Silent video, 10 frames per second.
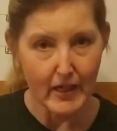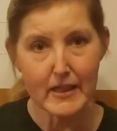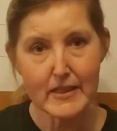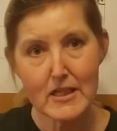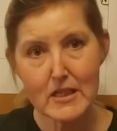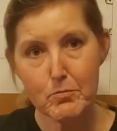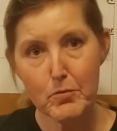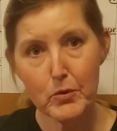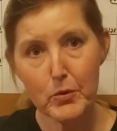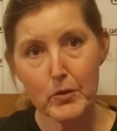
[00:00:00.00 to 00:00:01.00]
a
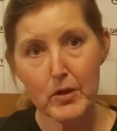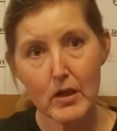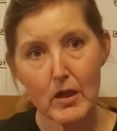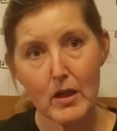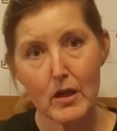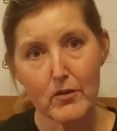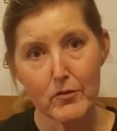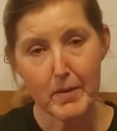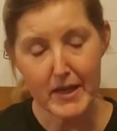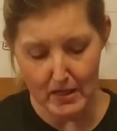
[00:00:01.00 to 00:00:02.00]
teaspoon
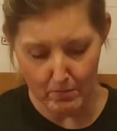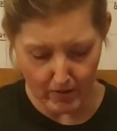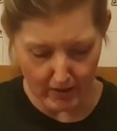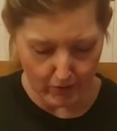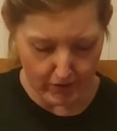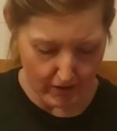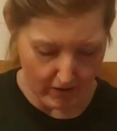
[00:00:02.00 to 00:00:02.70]
of baking powder,